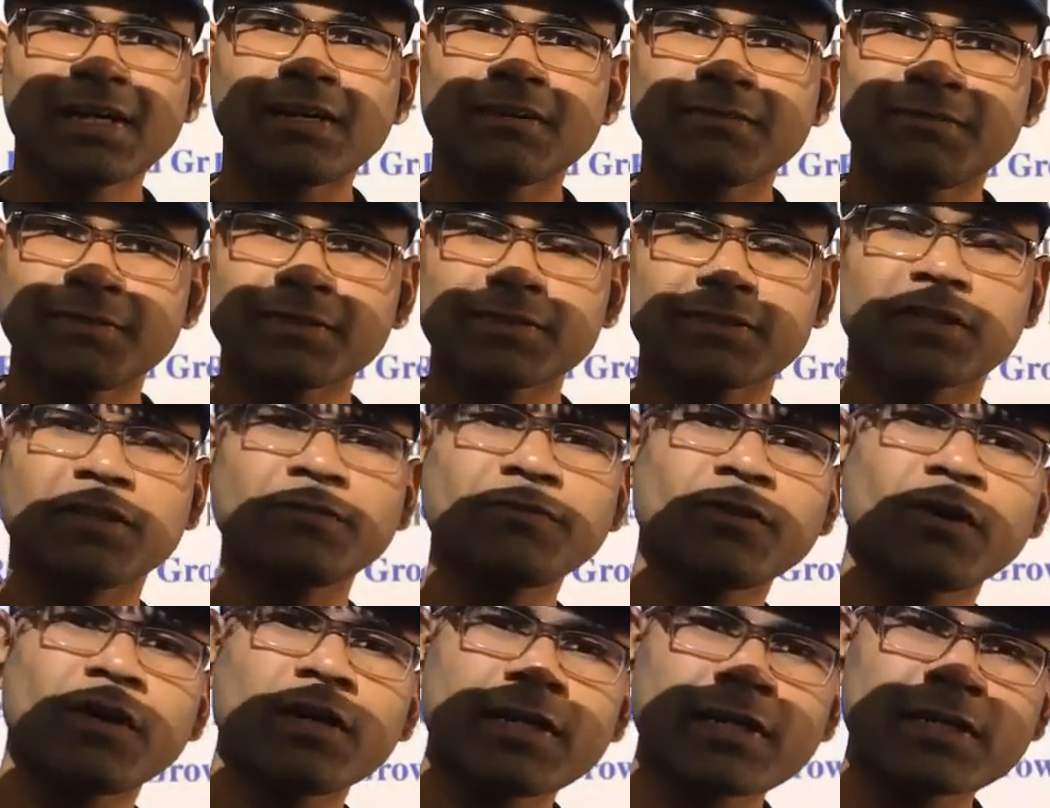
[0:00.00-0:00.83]
First of
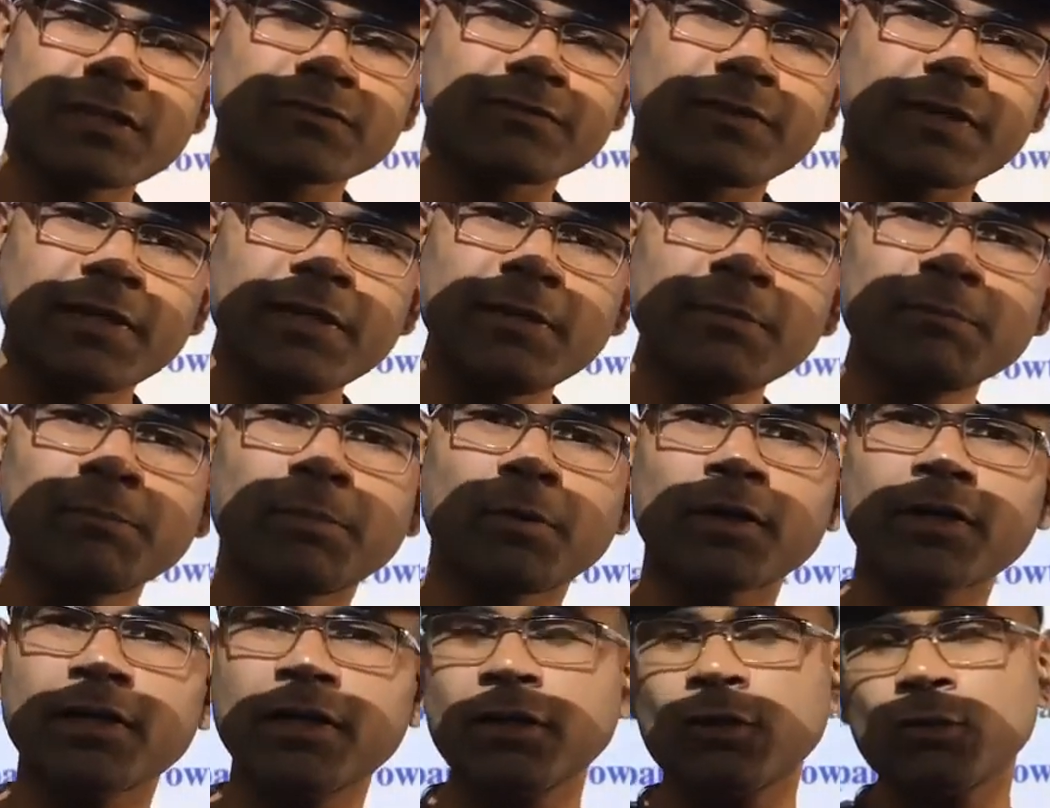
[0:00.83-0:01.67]
all, it is very
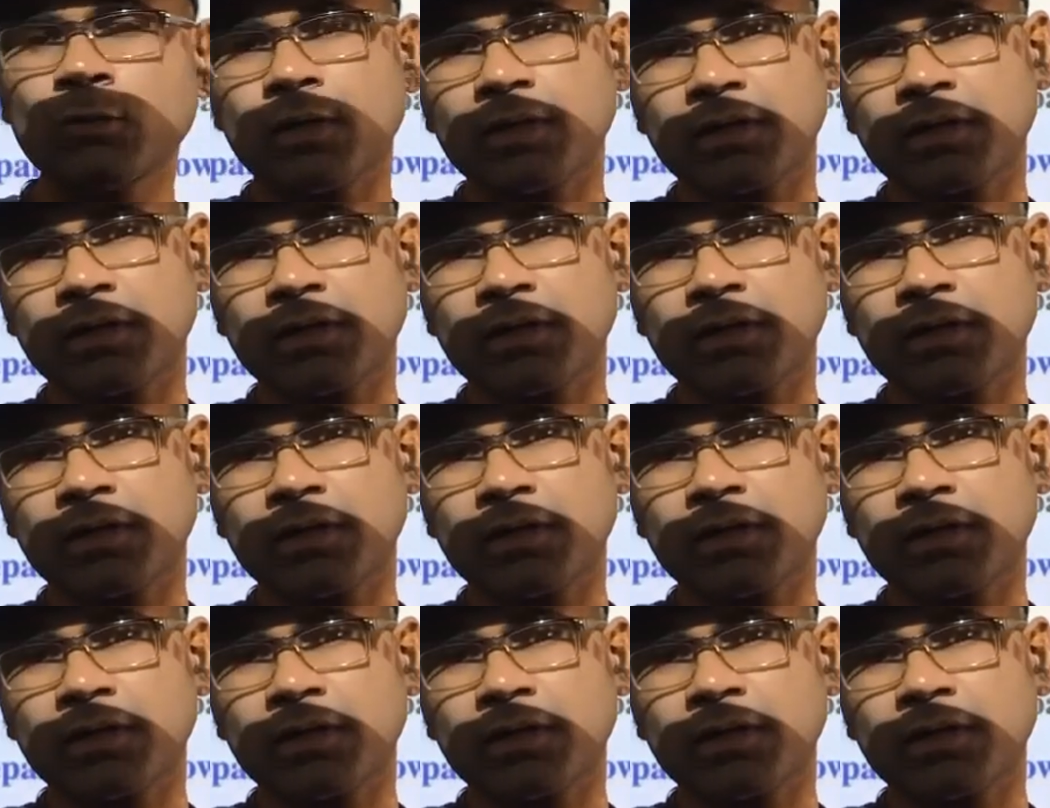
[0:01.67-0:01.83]
important to